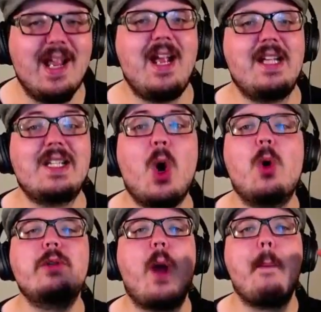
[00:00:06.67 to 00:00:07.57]
It's
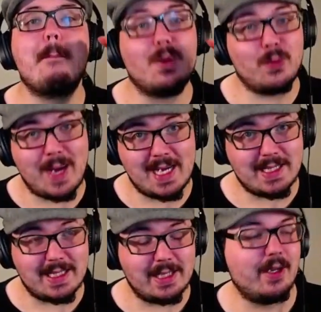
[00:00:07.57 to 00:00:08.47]
called
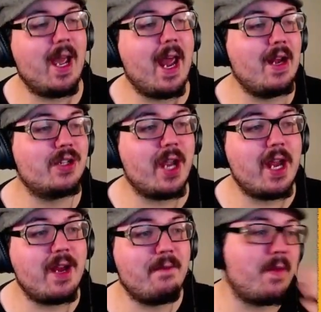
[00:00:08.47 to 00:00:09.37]
branding, and it's
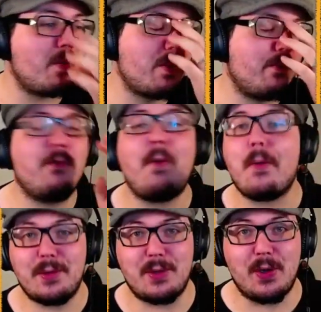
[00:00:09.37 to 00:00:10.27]
a very
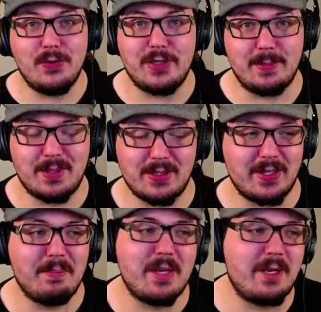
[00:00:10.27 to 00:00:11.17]
foreign concept to
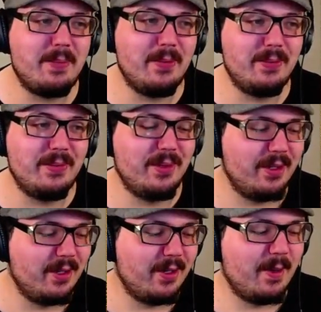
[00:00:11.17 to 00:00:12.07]
some people.
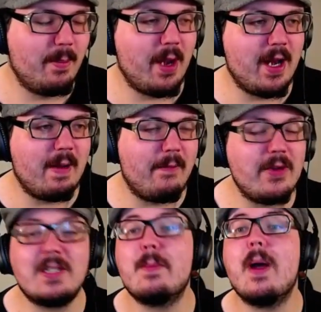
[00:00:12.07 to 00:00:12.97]
But it fits my